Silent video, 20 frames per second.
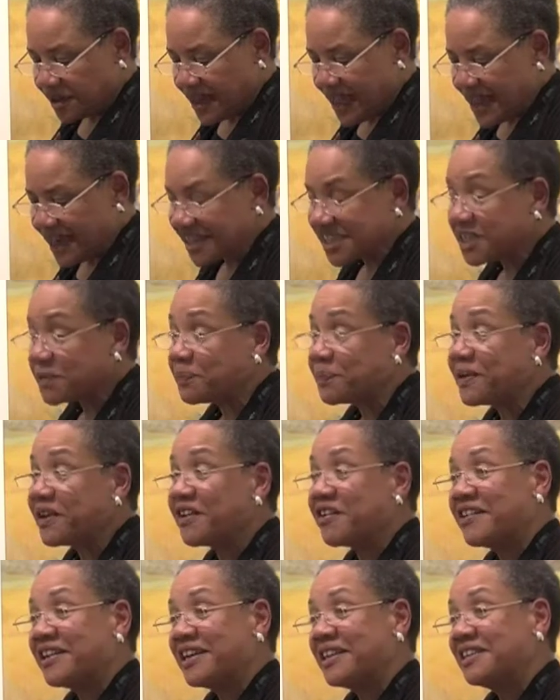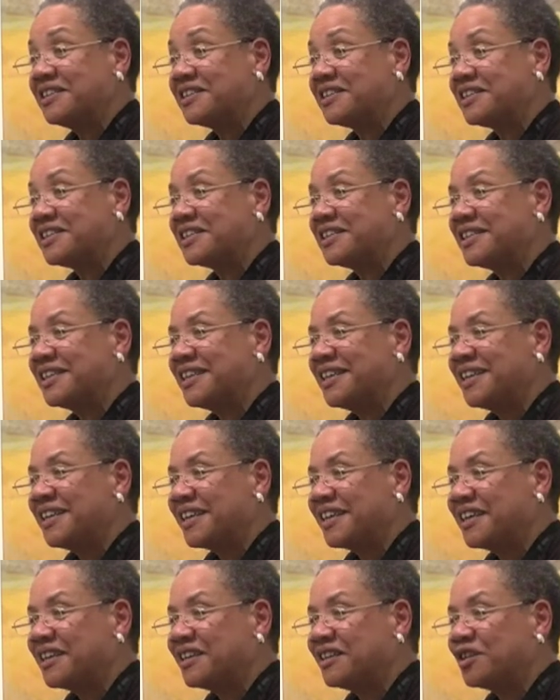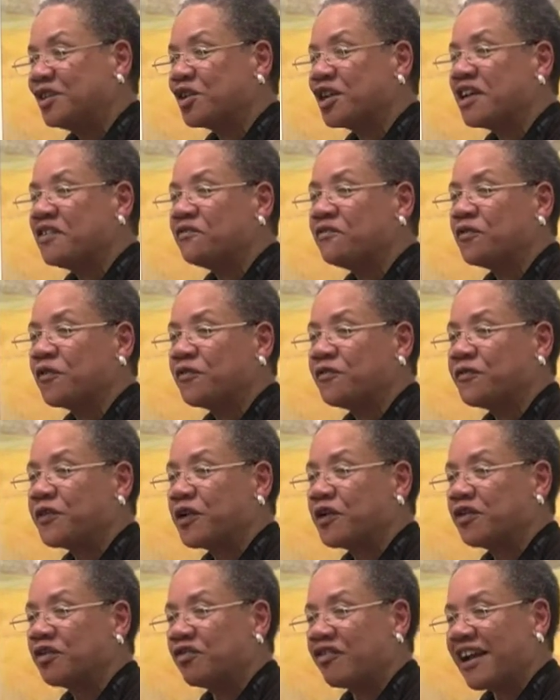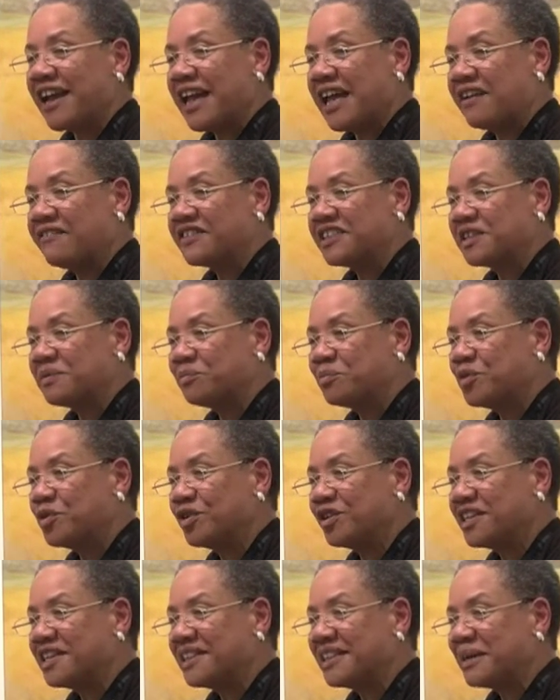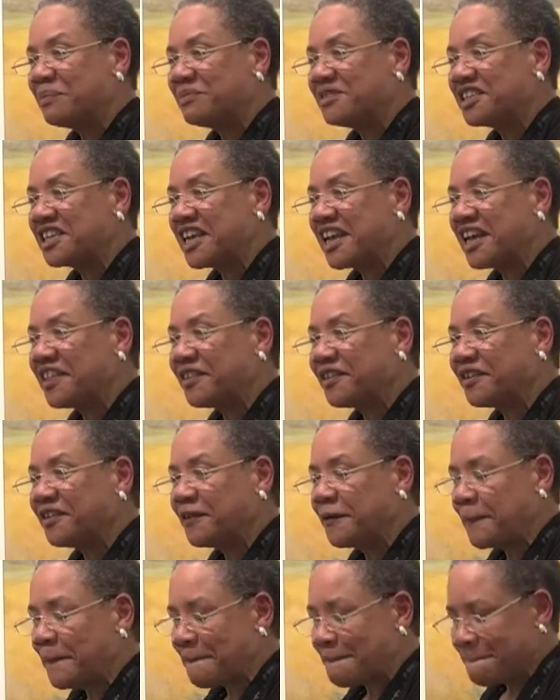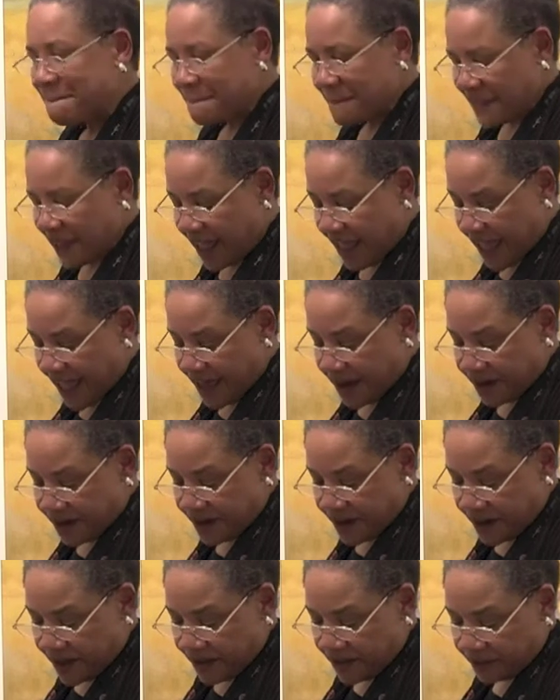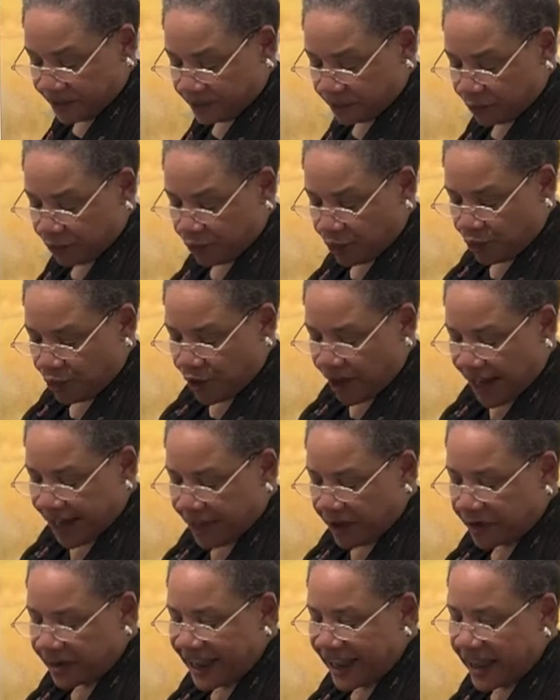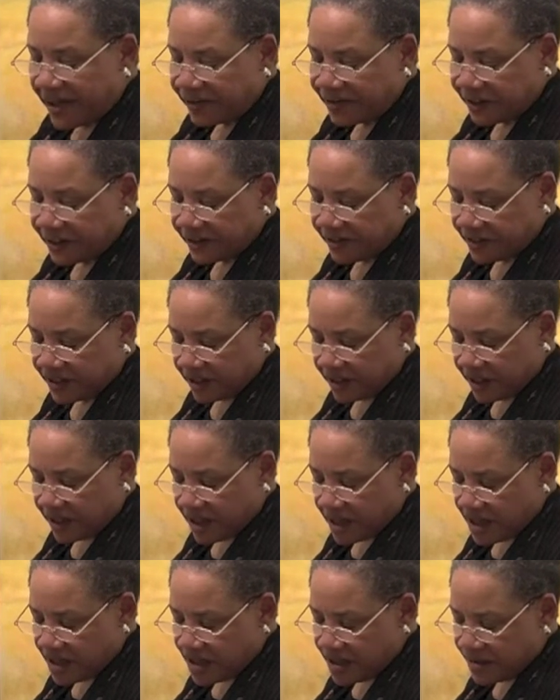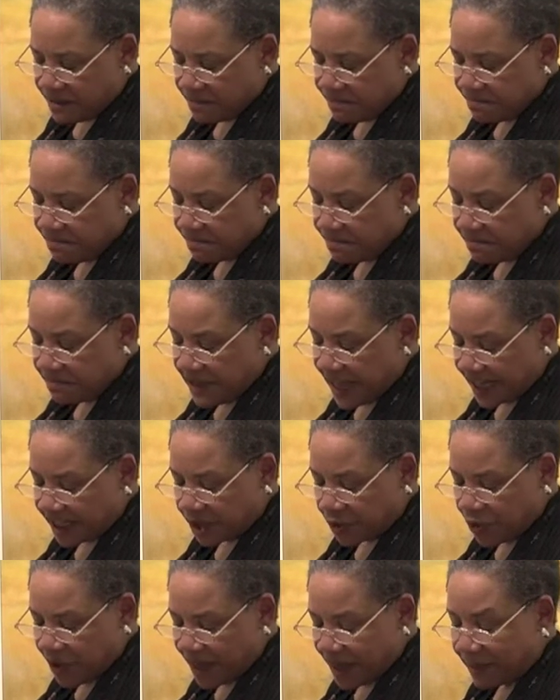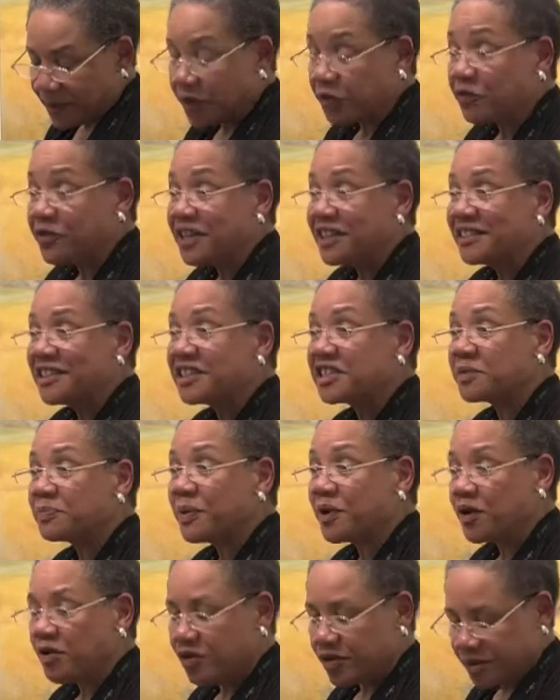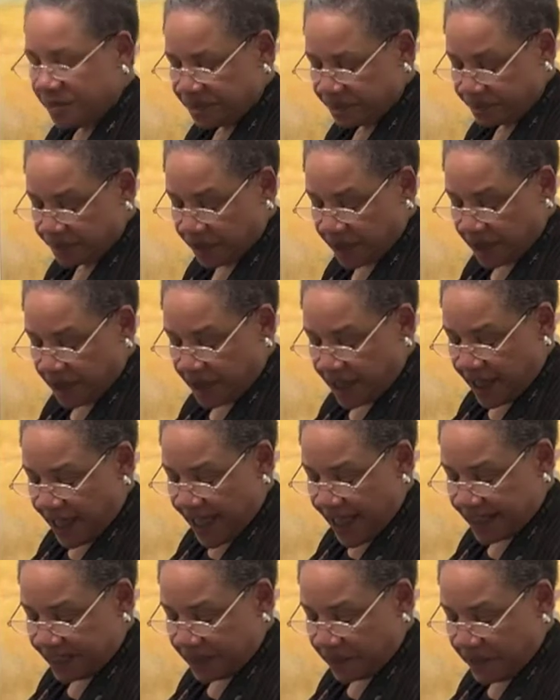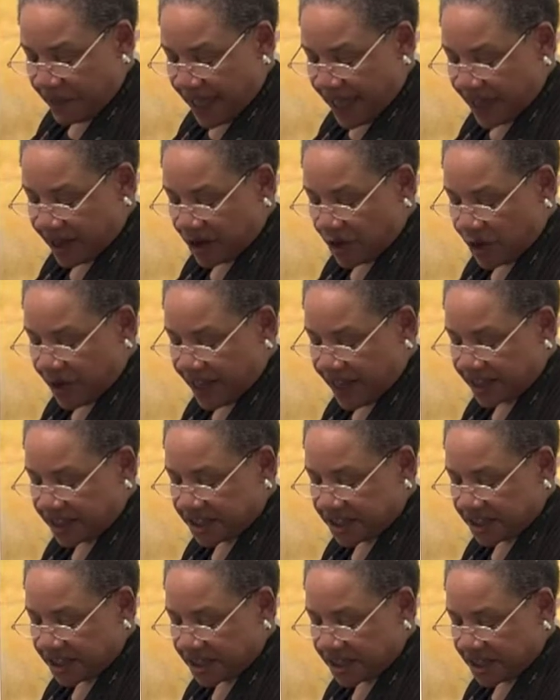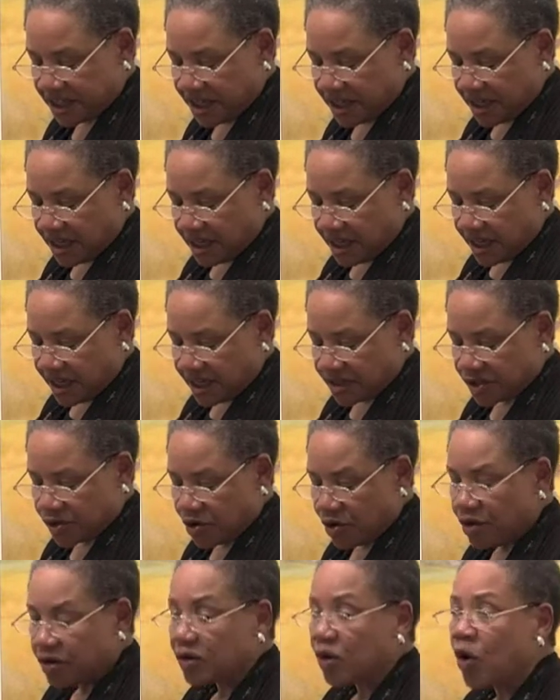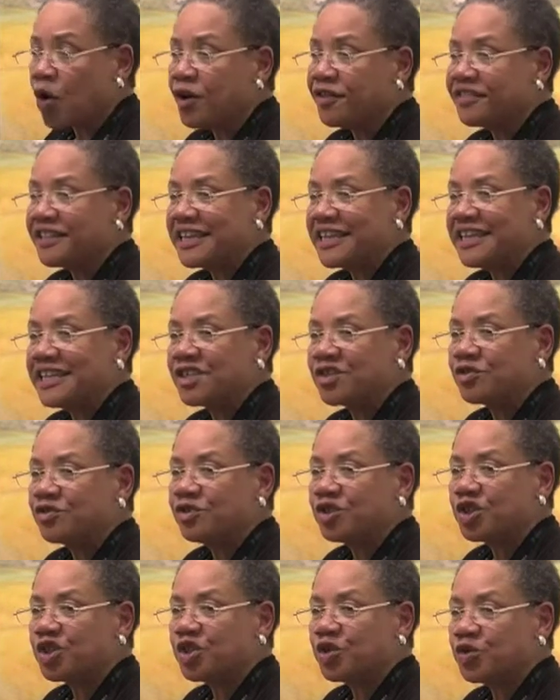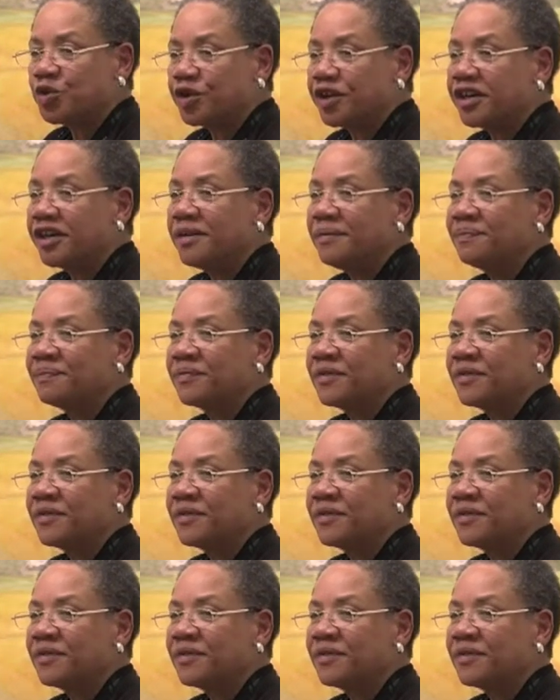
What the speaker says: experience looking for photographs and pulling them together. And when I go down there next week, I'm going to read this poem at the banquet. It's called On the Eastern Shore.